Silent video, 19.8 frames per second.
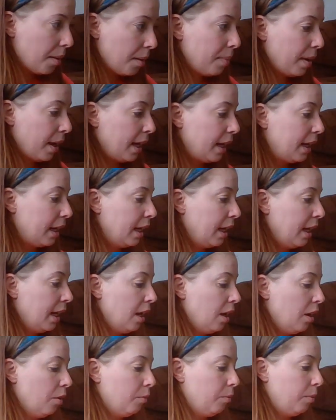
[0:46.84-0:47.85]
But
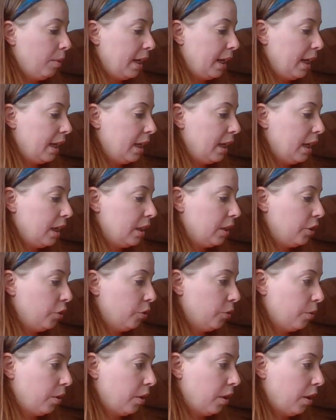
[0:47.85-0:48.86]
when
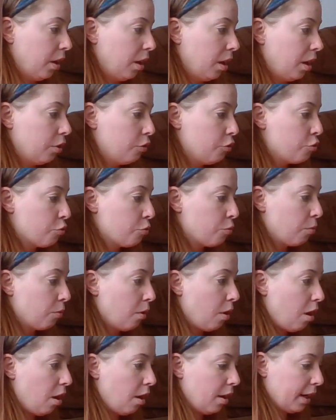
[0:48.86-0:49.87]
you're
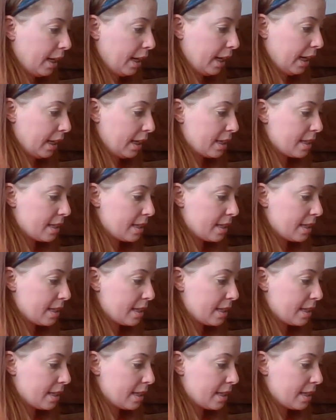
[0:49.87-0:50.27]
drawing,